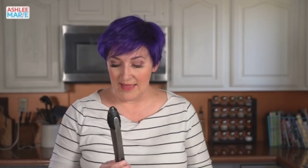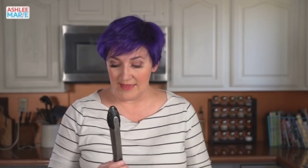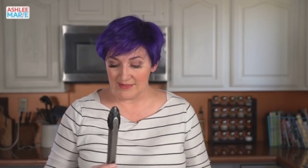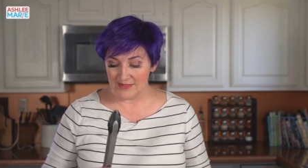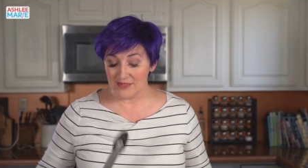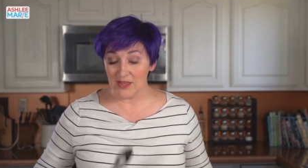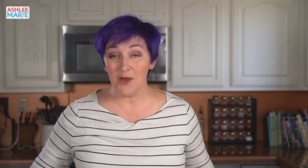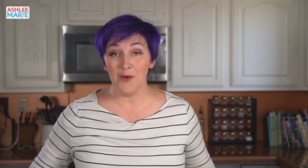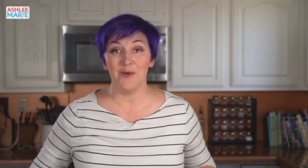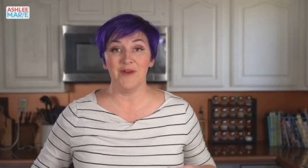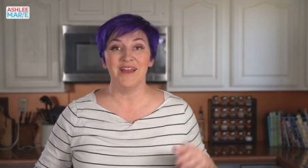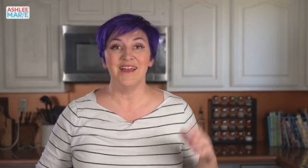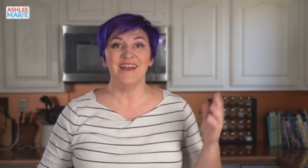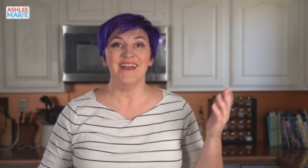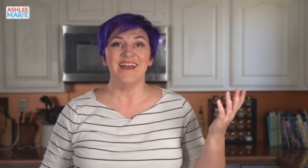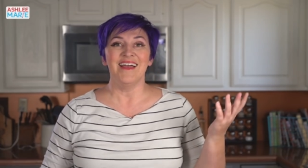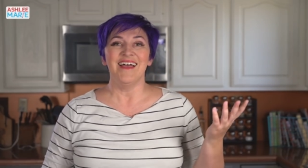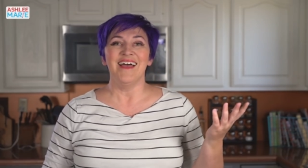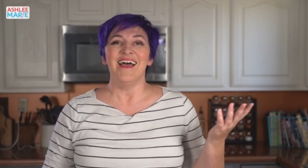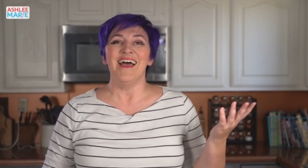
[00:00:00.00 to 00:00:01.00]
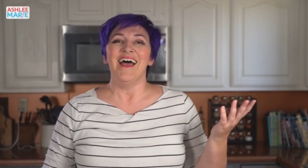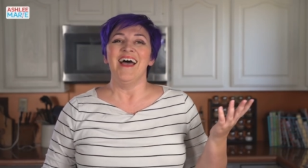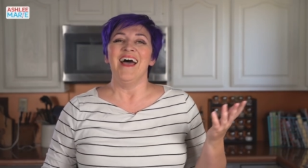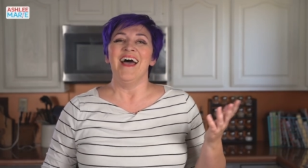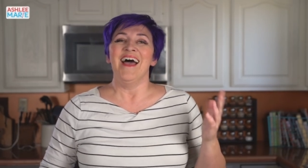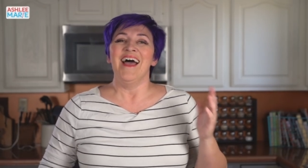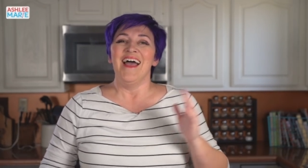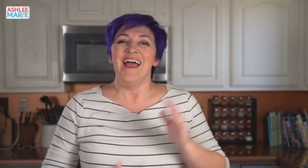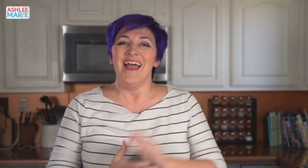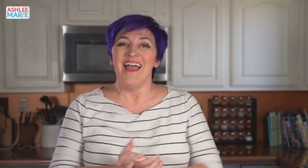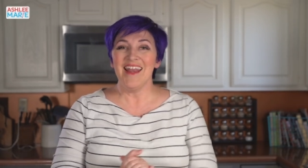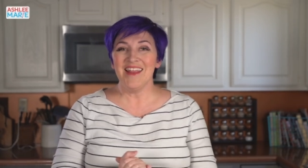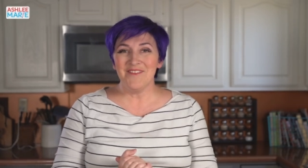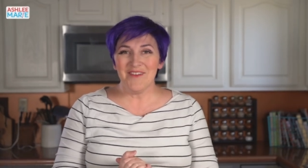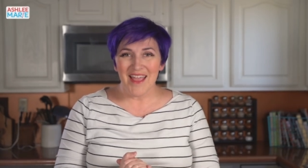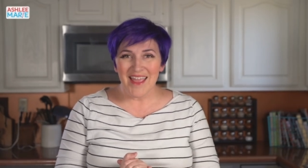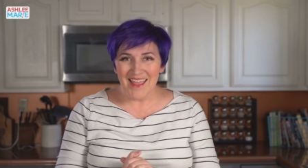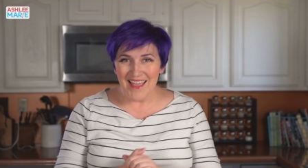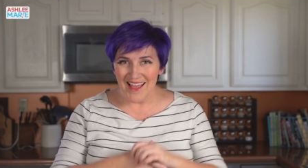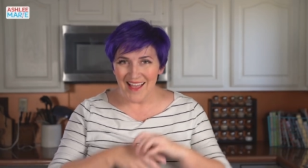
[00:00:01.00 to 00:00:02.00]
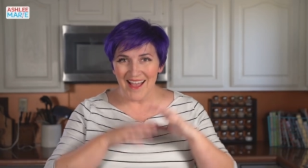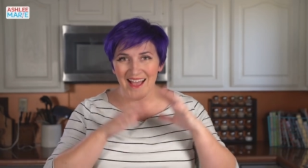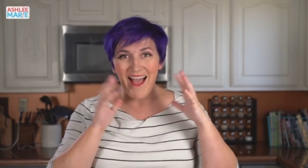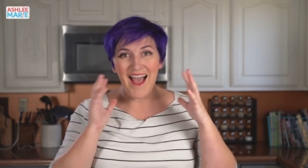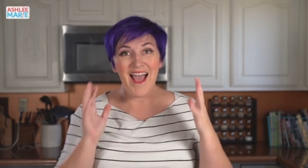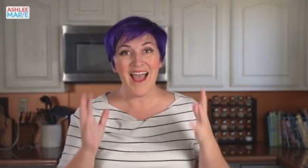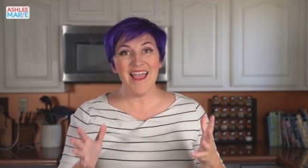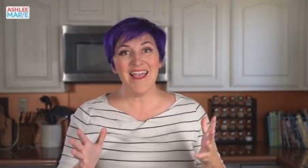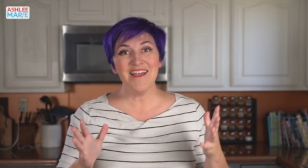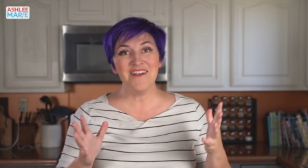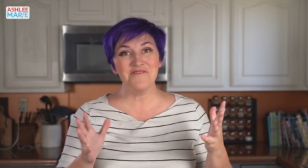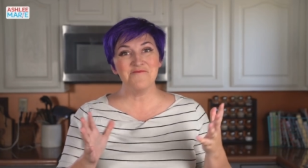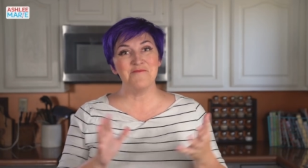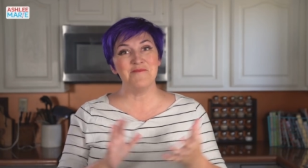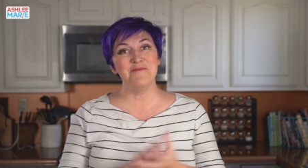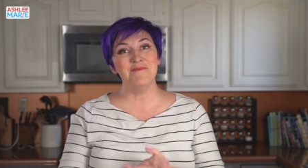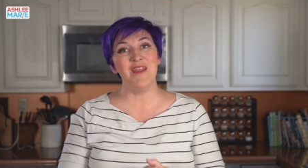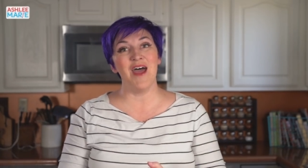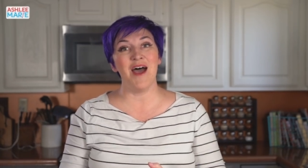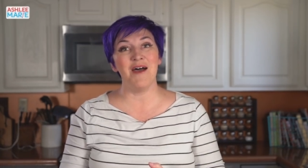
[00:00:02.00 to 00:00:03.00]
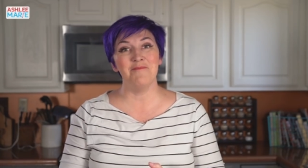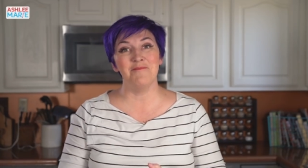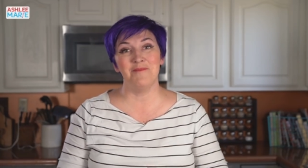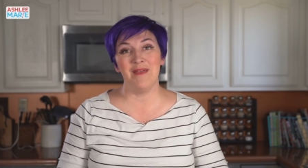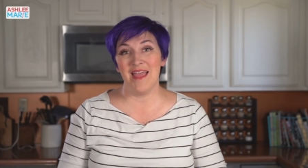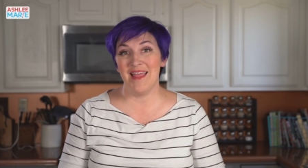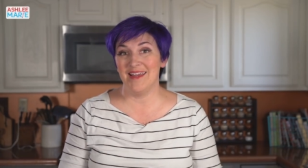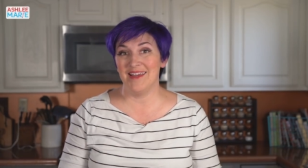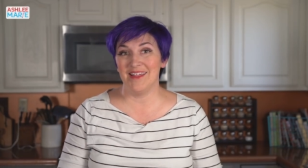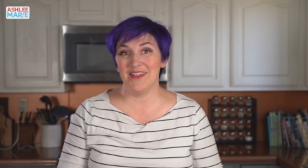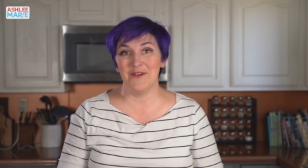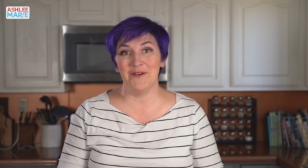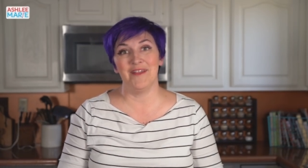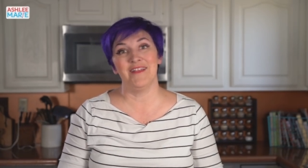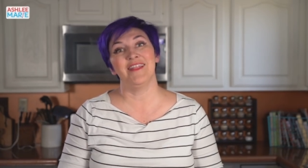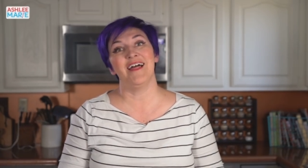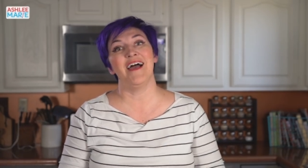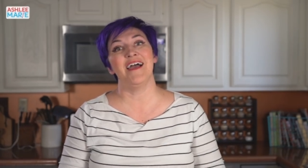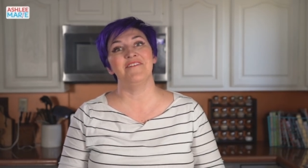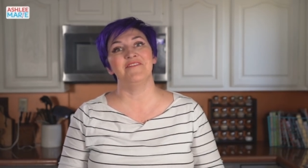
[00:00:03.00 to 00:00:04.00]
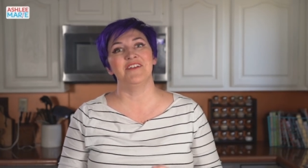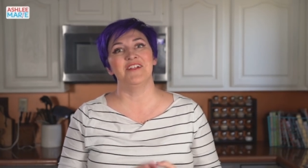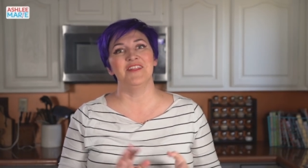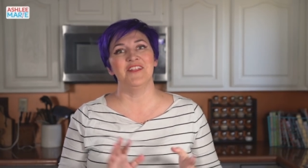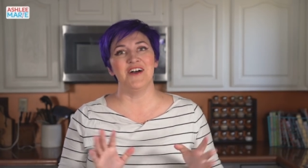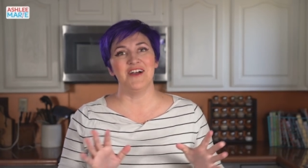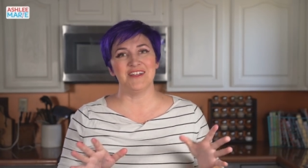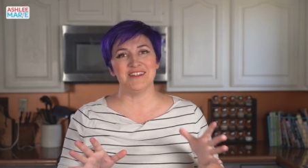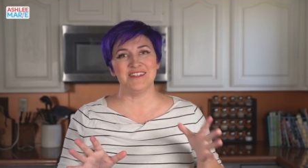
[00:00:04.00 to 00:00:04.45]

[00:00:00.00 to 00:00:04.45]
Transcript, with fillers: So anyway, I have not been going live in a long